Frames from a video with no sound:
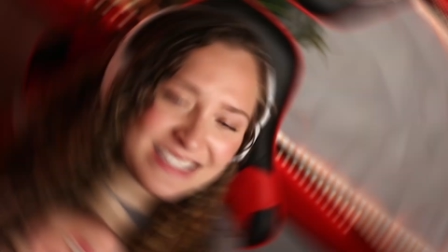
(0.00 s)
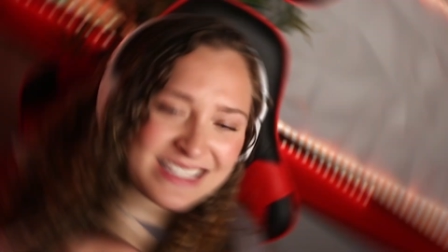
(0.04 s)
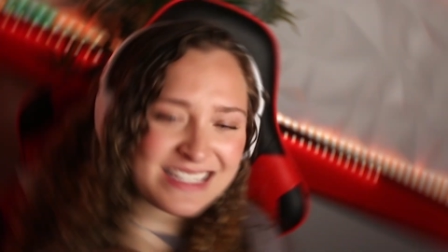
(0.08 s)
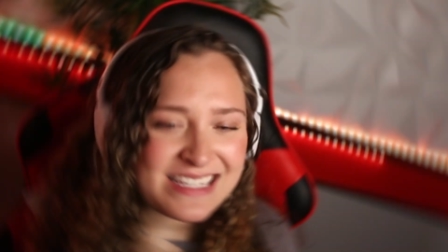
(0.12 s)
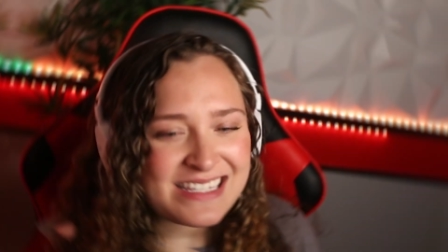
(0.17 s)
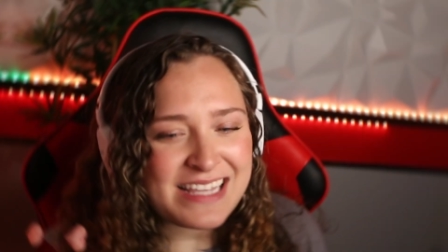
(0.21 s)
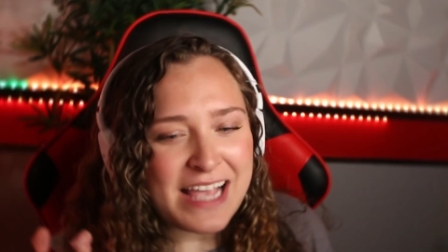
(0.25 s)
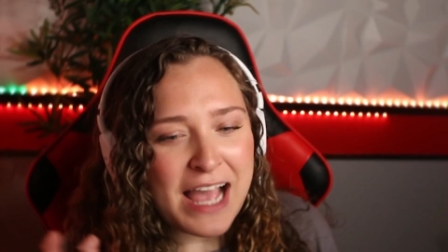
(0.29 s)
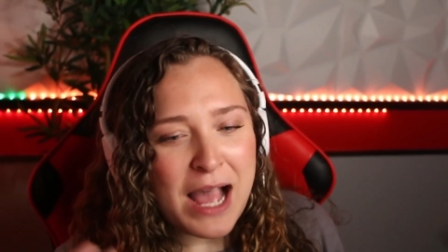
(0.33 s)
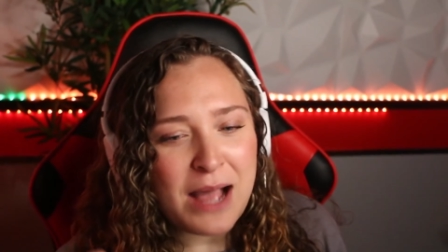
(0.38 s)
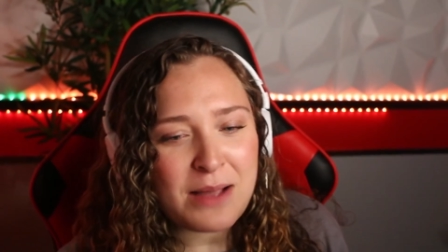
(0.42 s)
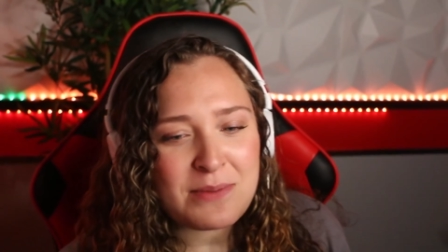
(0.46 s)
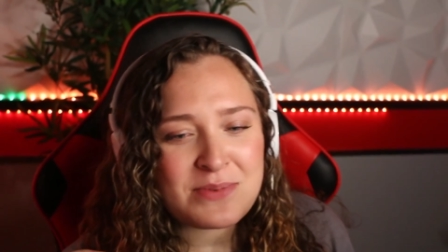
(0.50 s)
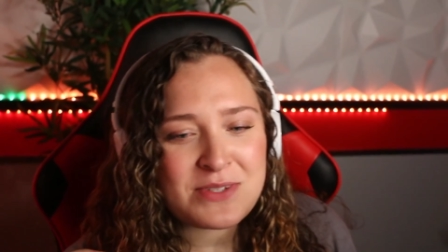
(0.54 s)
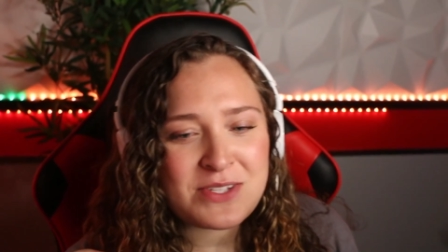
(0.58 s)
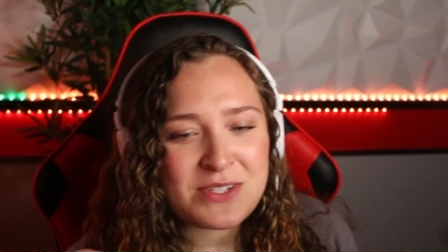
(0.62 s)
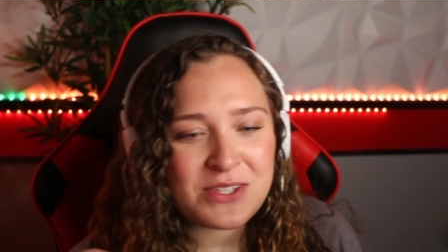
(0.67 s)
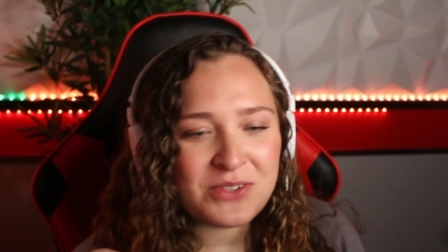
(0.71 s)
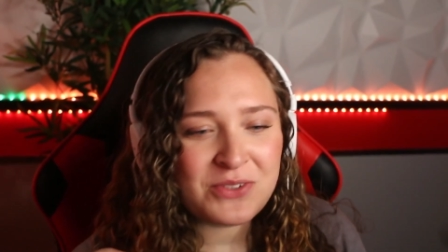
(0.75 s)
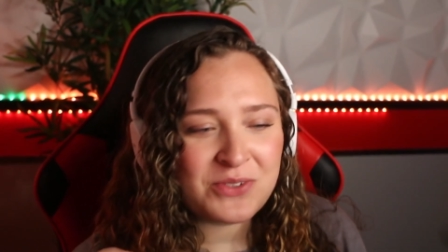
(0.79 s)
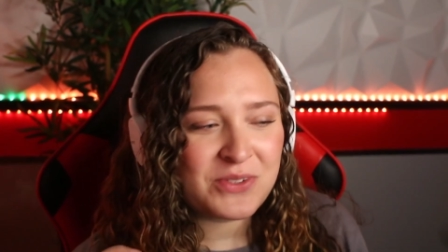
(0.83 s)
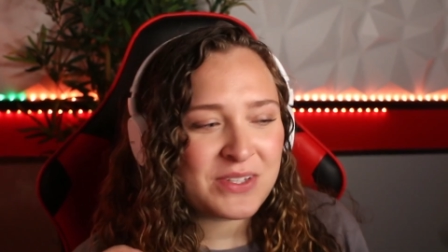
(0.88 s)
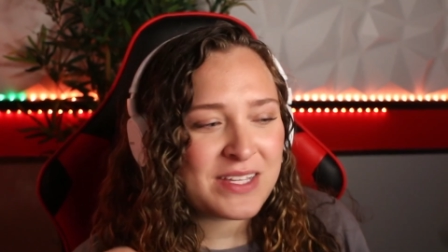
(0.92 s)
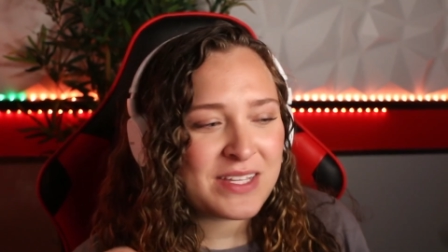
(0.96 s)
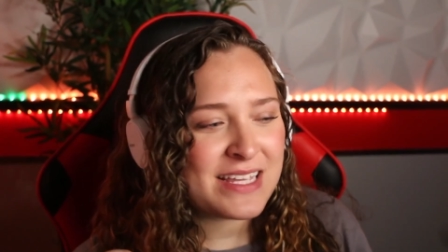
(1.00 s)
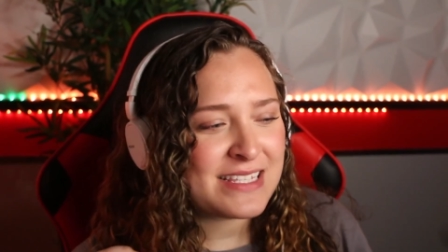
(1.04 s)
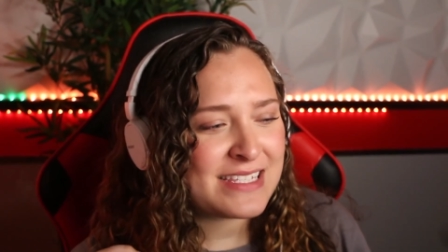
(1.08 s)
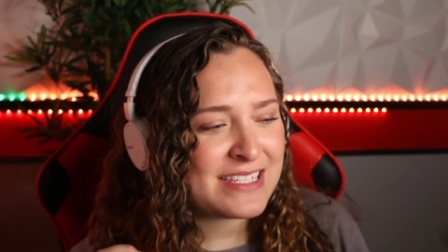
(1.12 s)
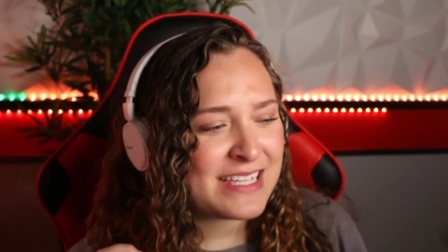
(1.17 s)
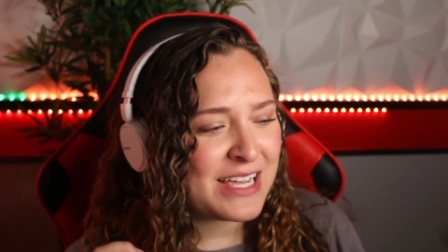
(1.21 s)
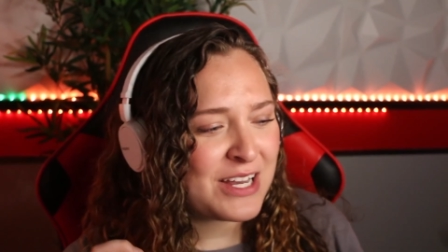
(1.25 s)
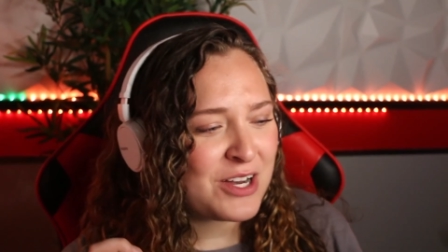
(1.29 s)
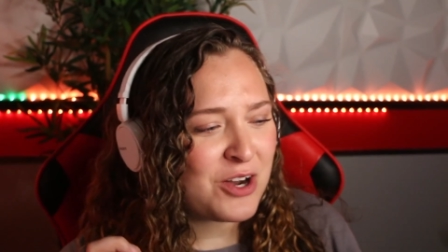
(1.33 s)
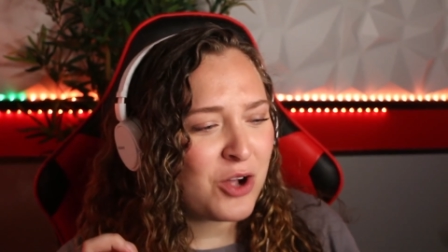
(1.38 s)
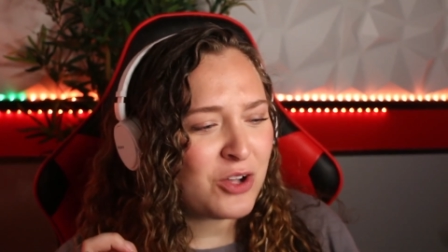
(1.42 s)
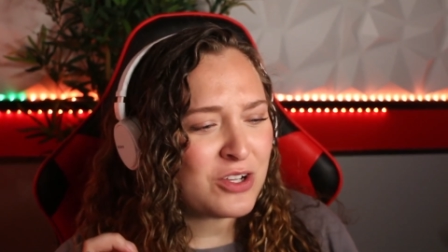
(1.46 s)
This is absolutely
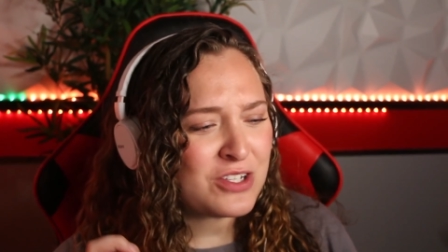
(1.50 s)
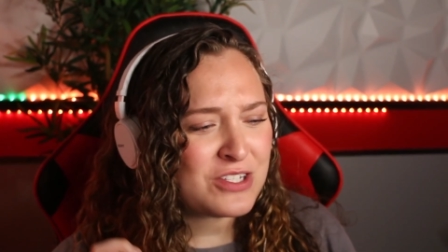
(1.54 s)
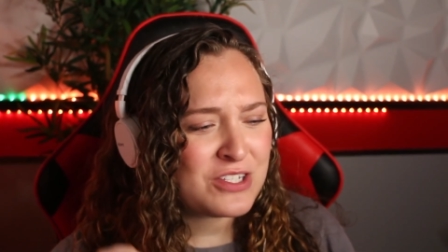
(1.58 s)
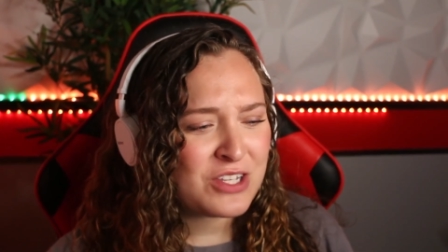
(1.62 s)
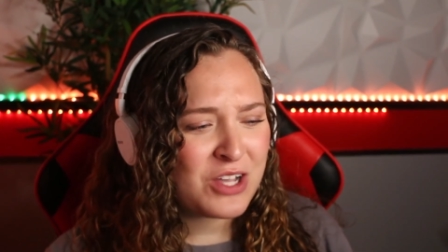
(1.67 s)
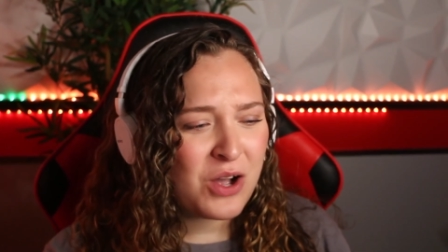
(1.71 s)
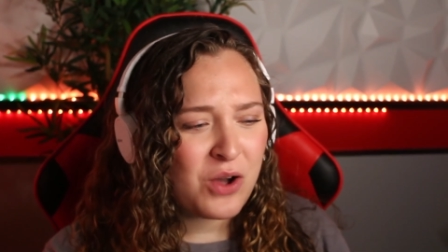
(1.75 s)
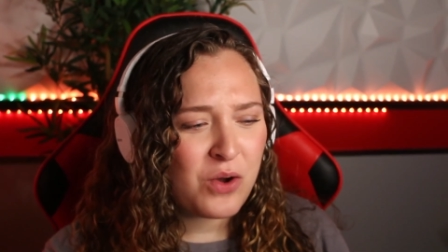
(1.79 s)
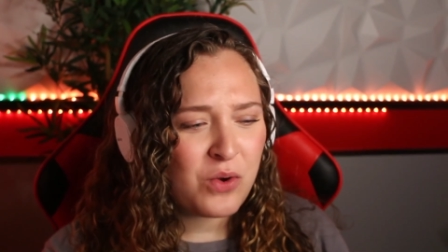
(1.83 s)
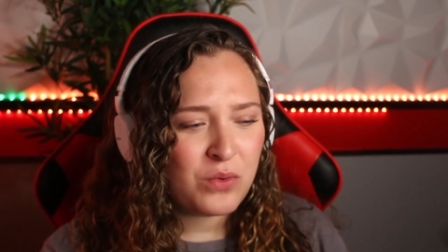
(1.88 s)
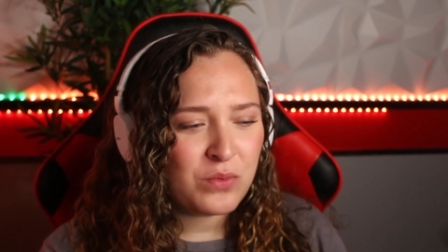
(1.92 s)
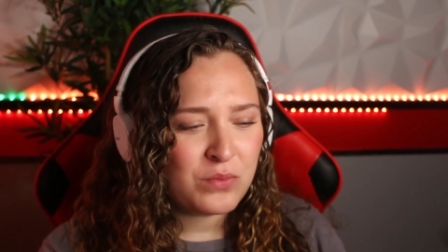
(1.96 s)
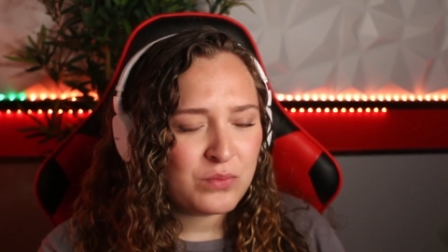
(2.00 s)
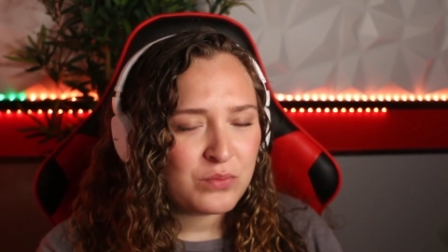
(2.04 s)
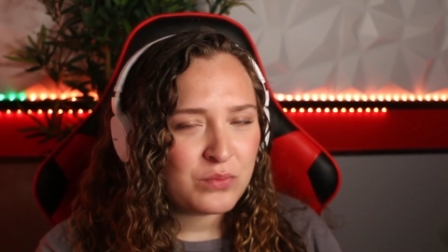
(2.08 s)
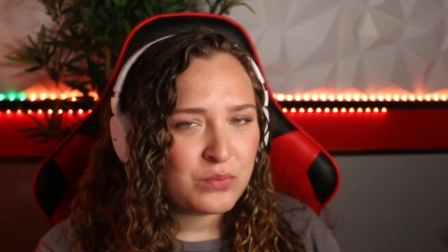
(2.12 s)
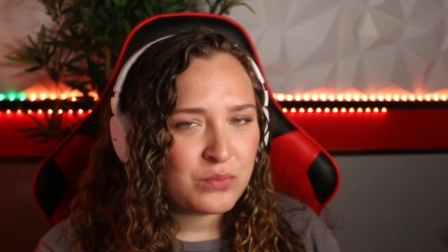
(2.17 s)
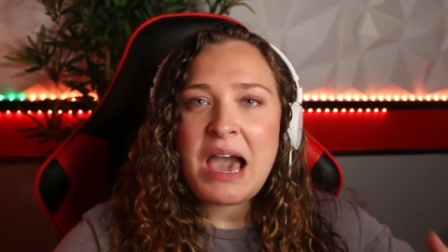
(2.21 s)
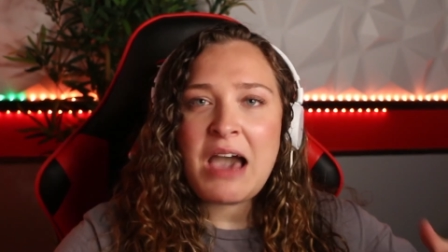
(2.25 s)
insane. Also,